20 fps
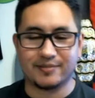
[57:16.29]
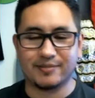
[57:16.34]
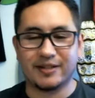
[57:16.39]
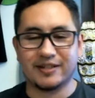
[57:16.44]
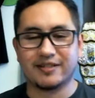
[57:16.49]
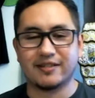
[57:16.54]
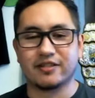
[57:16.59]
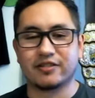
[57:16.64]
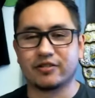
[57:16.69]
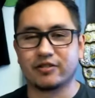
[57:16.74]
My
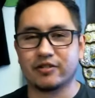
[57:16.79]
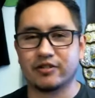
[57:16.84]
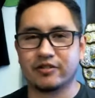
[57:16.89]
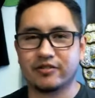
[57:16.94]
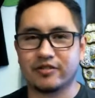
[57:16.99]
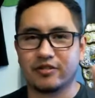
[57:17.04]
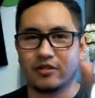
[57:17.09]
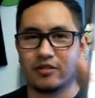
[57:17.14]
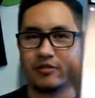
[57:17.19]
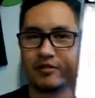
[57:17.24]
sister
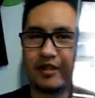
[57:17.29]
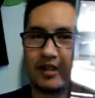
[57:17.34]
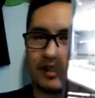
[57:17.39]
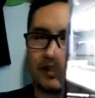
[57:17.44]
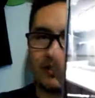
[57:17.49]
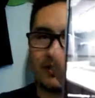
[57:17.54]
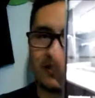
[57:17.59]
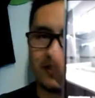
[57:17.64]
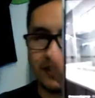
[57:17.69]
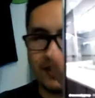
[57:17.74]
used to own a
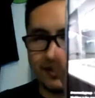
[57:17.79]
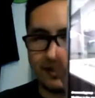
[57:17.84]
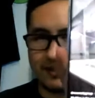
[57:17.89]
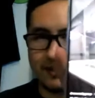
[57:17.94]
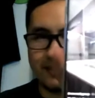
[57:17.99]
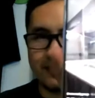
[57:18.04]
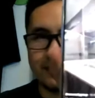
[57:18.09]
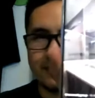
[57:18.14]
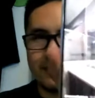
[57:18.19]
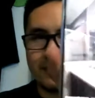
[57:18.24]
house like
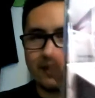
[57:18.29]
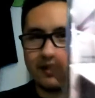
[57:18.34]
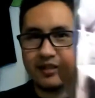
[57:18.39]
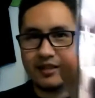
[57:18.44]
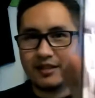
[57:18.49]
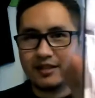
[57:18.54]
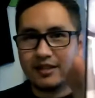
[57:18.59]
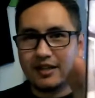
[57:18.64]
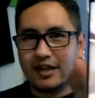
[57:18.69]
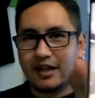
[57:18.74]
this,
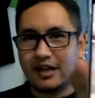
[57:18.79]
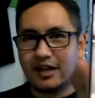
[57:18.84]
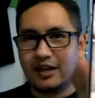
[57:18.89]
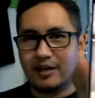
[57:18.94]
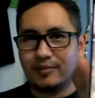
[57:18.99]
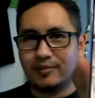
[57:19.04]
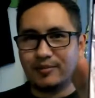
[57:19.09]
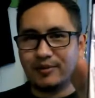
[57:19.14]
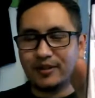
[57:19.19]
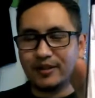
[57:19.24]

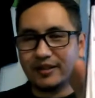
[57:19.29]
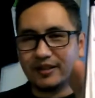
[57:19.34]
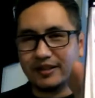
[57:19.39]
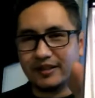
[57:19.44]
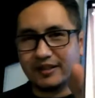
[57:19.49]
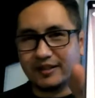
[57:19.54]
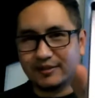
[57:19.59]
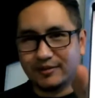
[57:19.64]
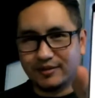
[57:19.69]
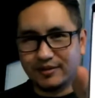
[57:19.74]

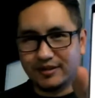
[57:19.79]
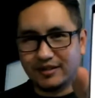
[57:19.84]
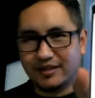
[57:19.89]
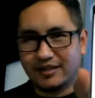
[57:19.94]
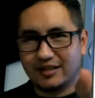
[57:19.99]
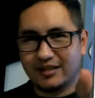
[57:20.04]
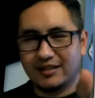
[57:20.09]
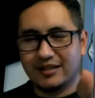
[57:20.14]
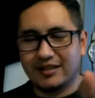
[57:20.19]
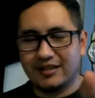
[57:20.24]
but
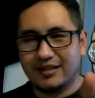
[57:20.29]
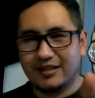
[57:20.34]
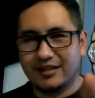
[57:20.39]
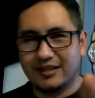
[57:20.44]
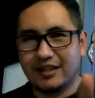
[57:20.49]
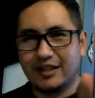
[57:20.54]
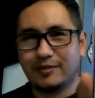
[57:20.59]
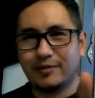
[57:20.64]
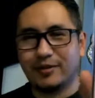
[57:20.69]
I